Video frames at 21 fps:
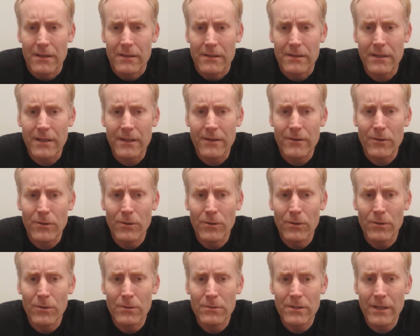they're
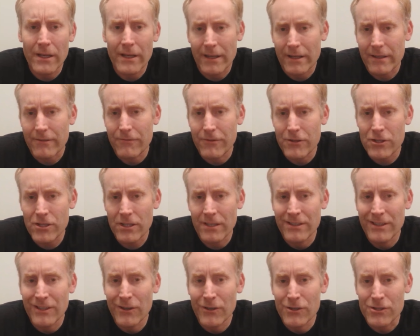all like fishing
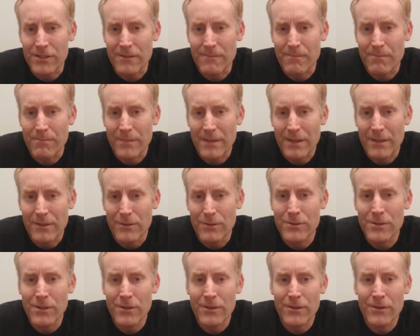in the ocean.
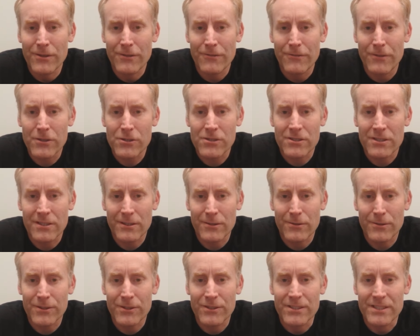You don't own the fish until
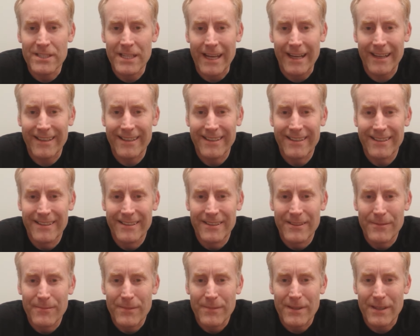they're on your deck.
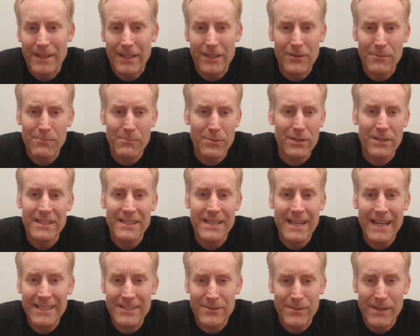Like, you can put a
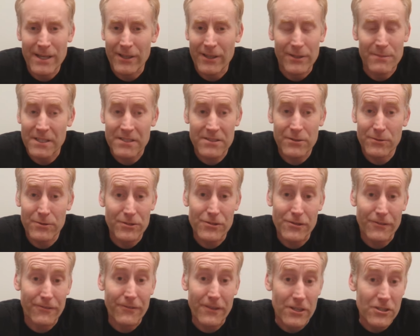net around them. They're still not
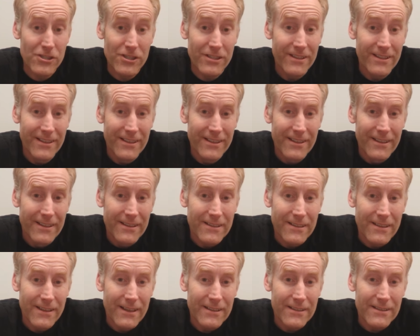your fish,
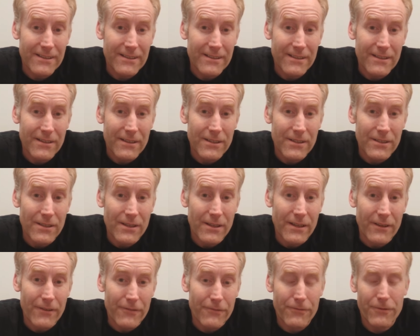right?
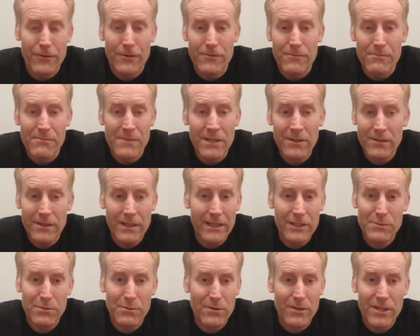For mineral
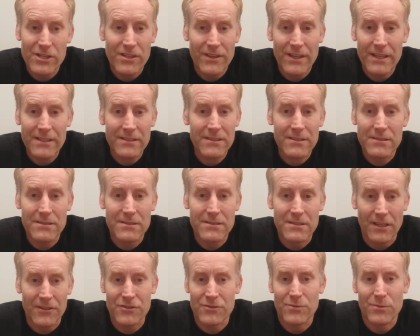exploration, that just
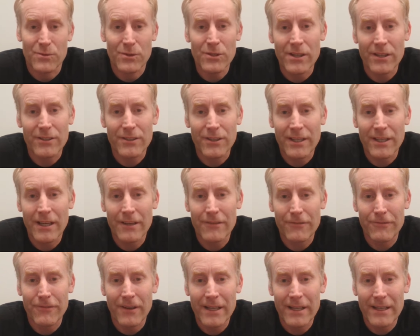doesn't work. You can't
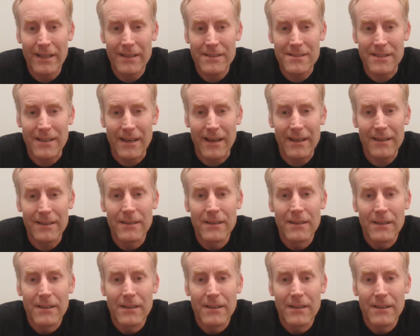finance that,